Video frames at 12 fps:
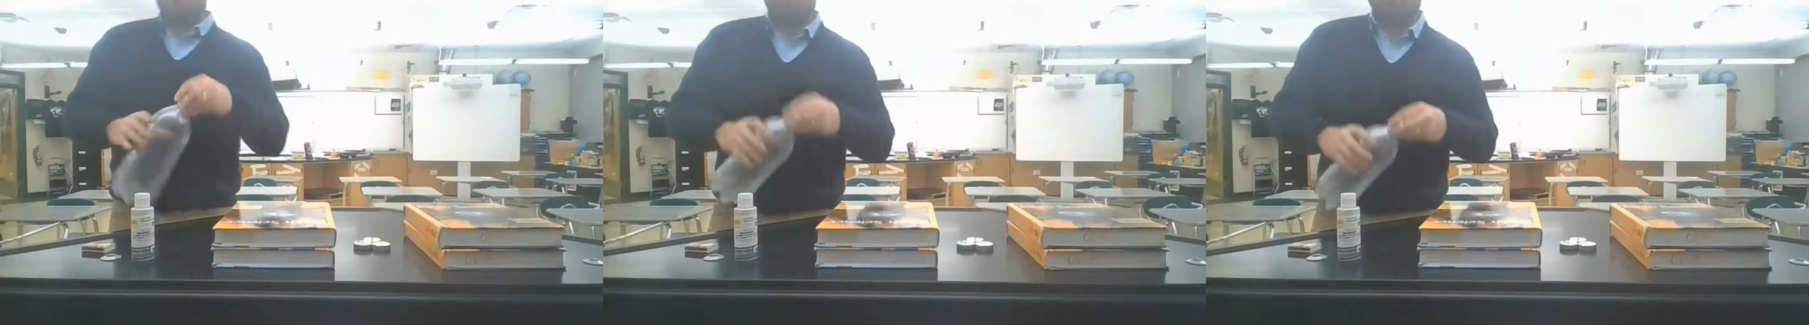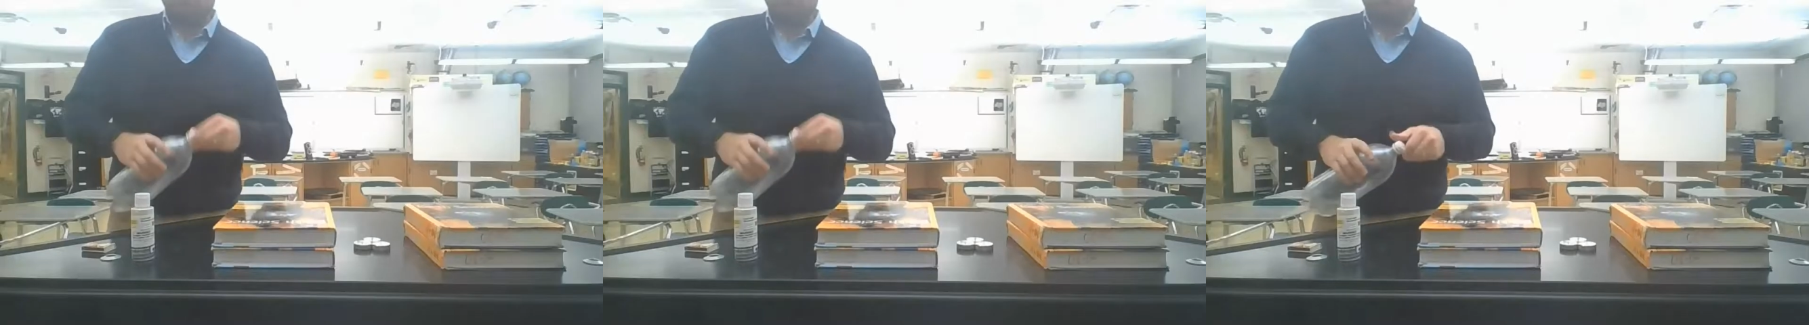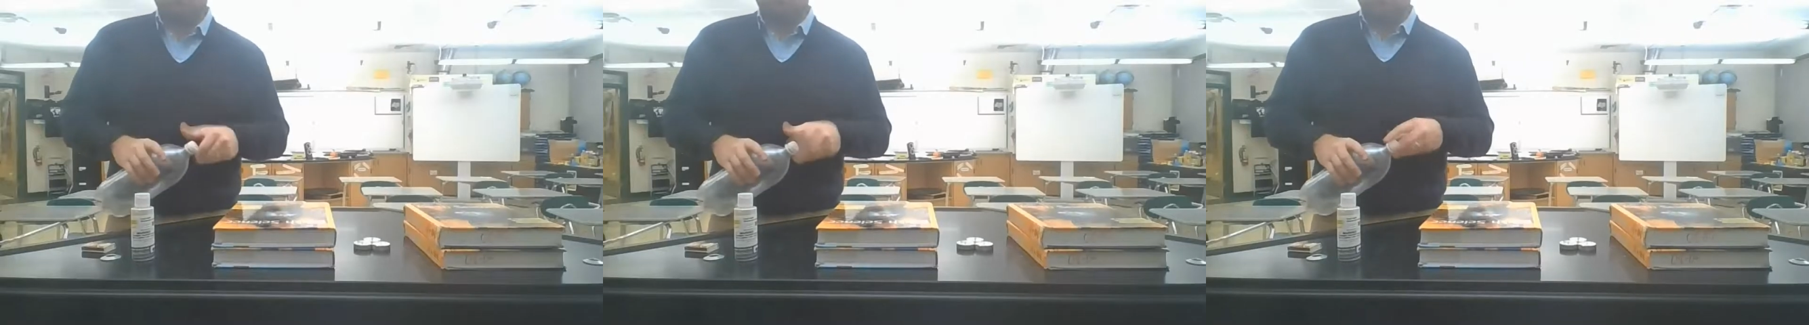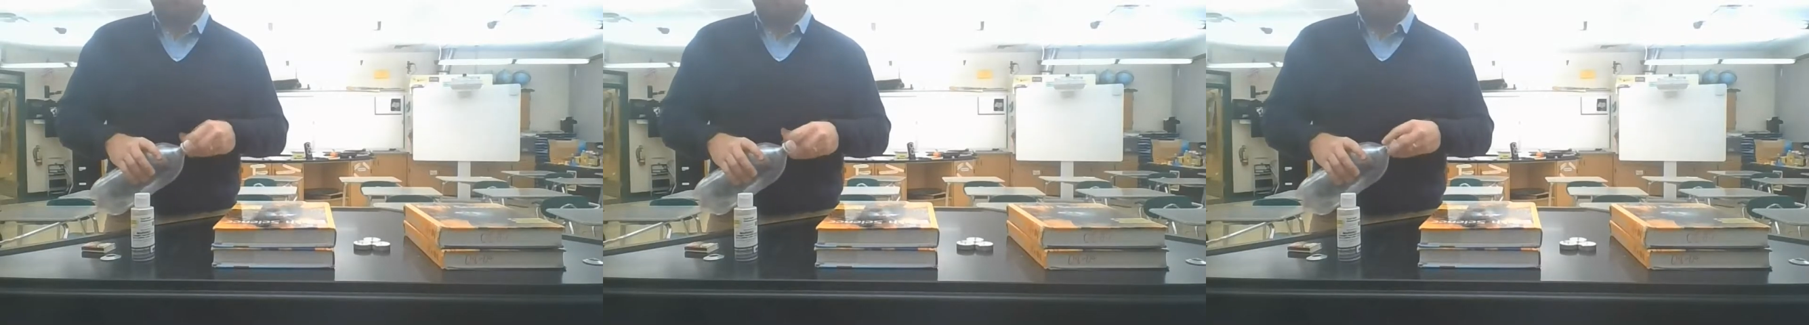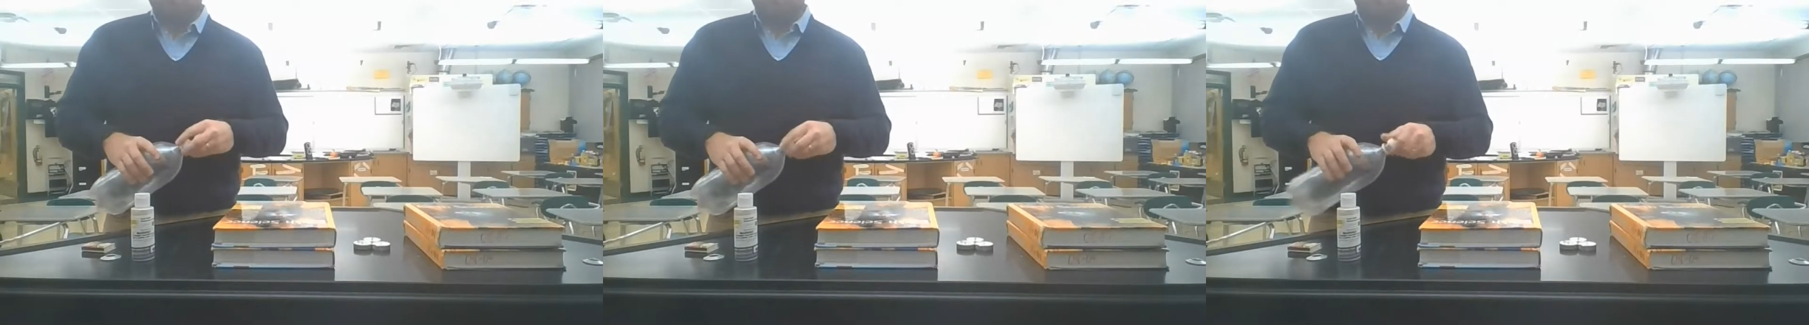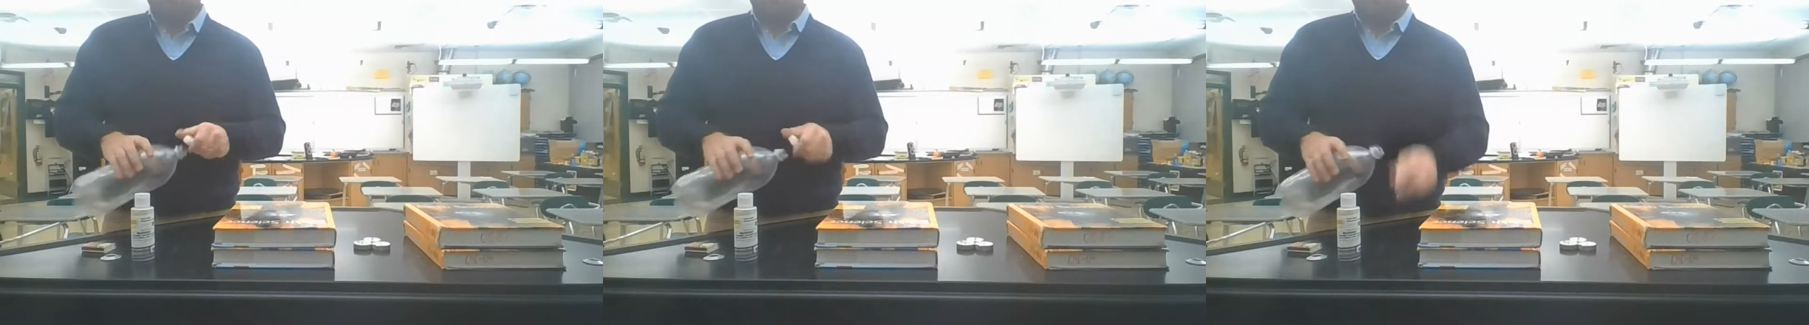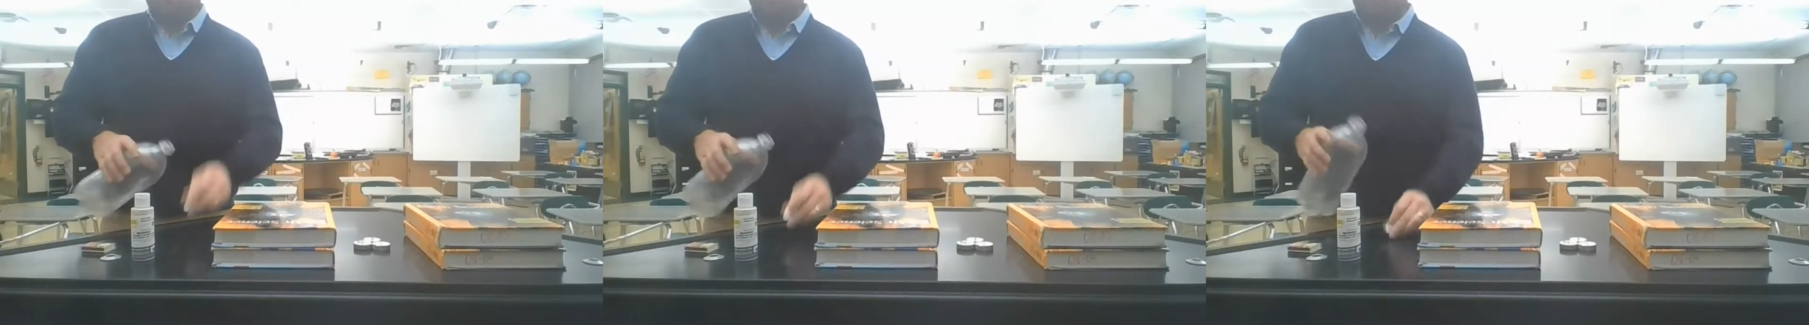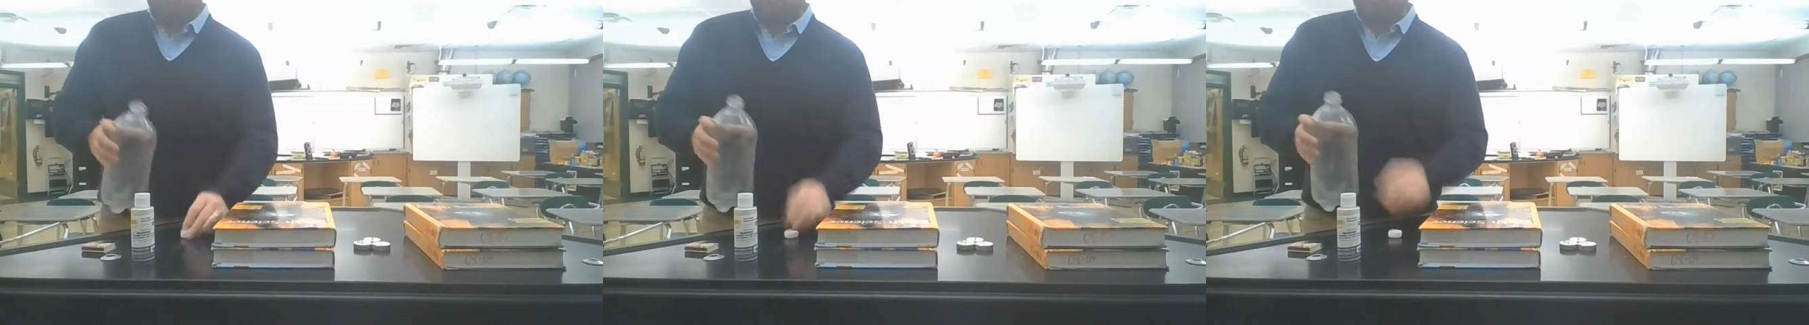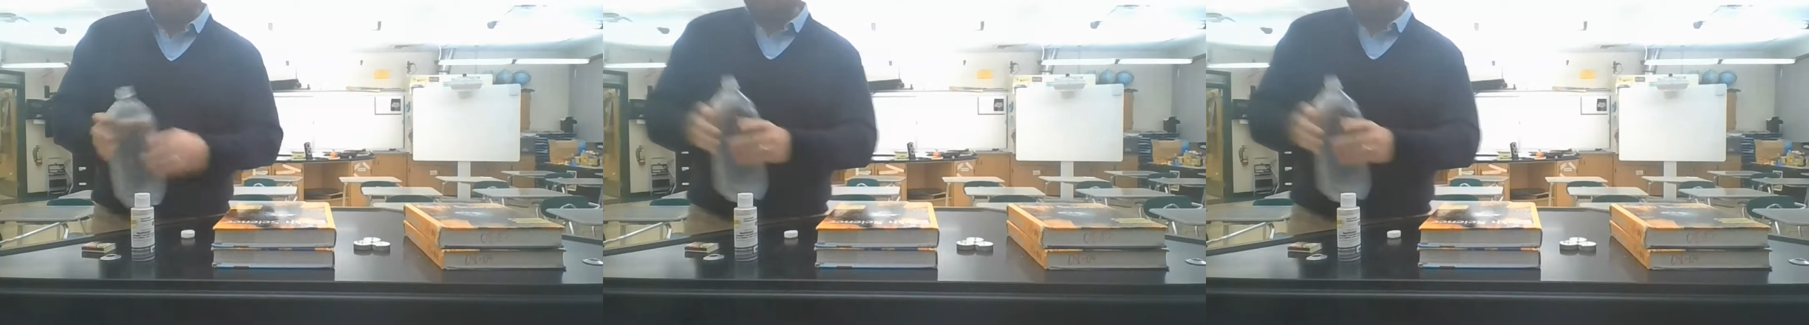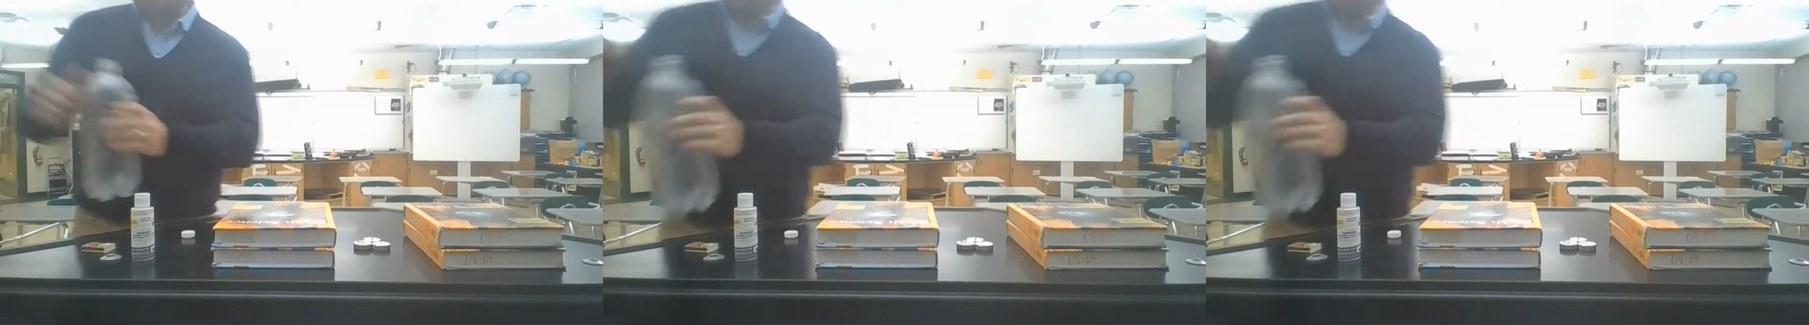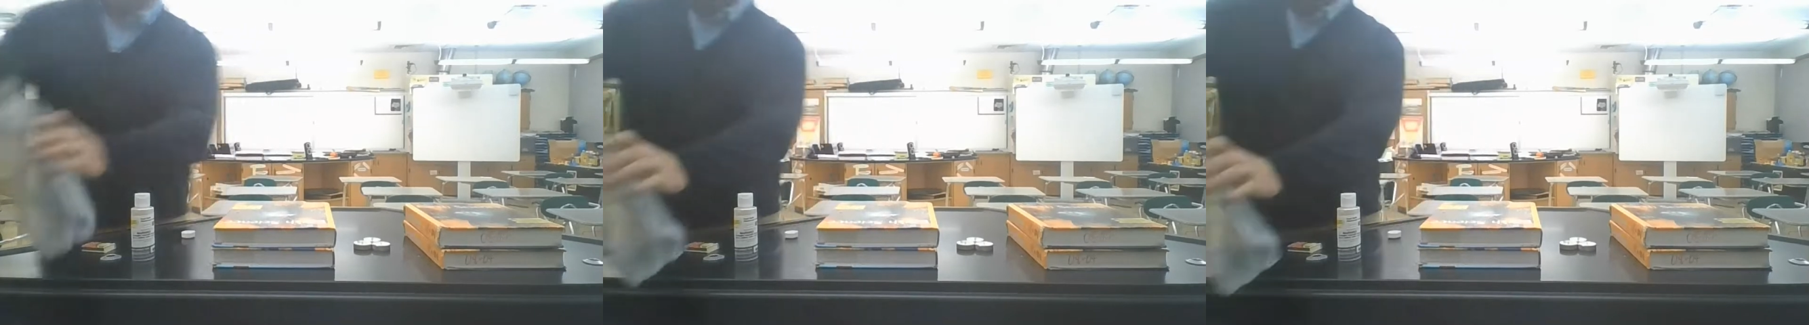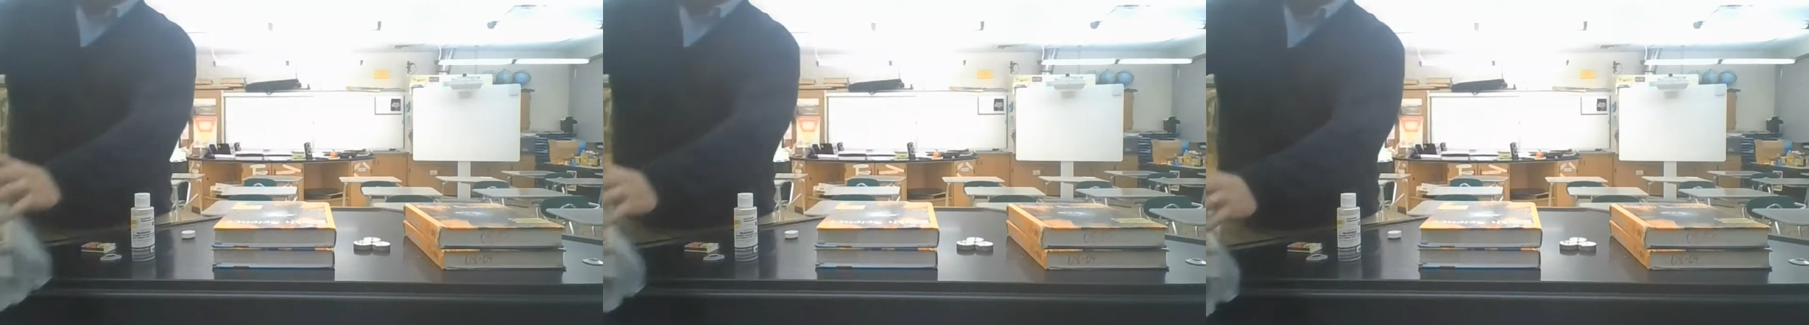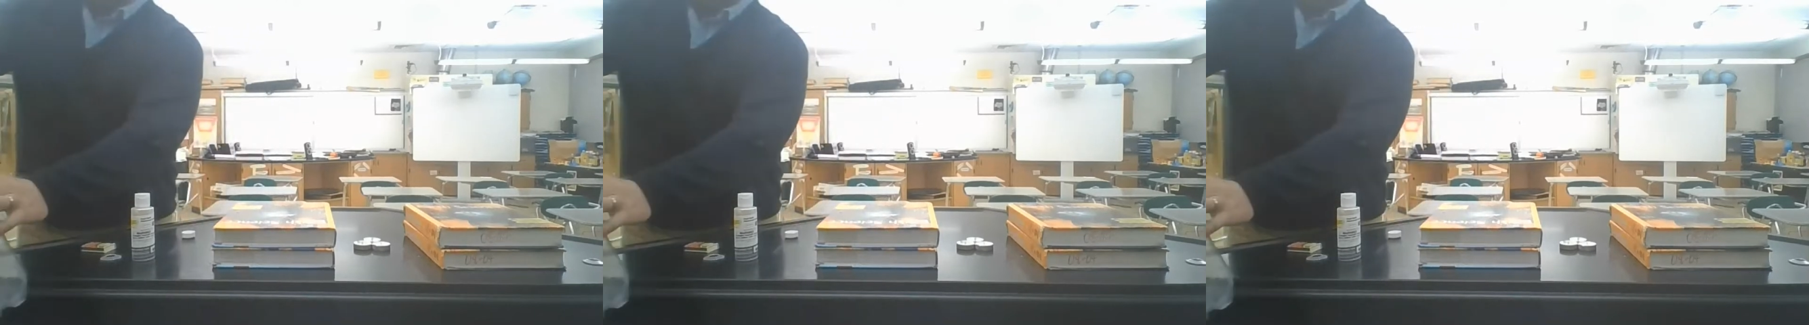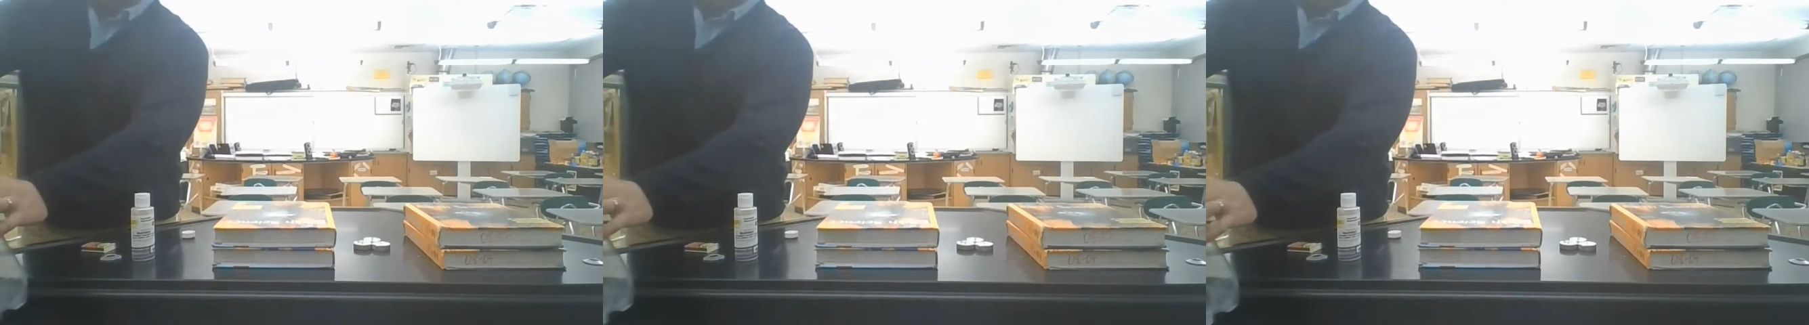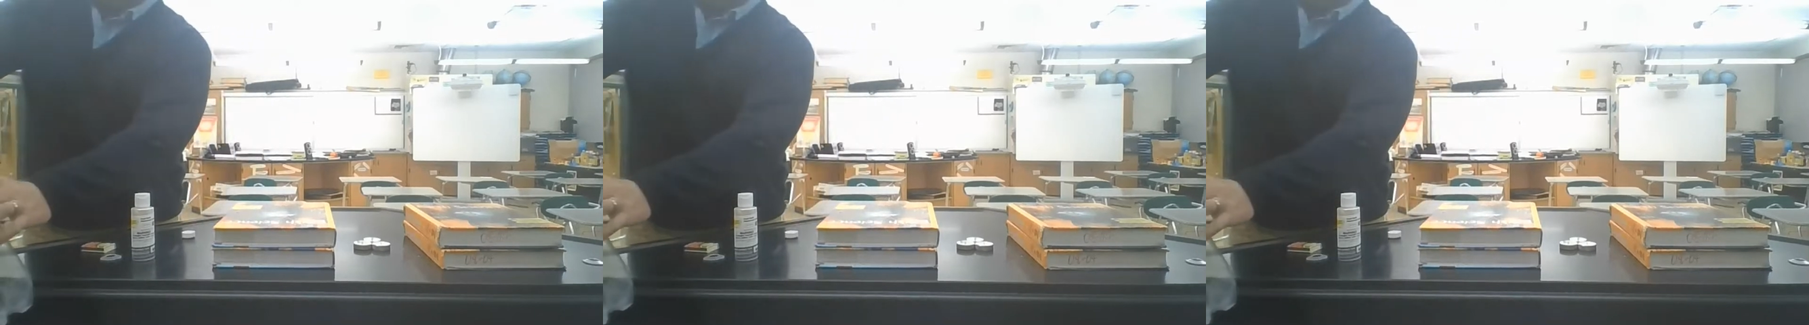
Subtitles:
No face is visible, so there are no lips to read.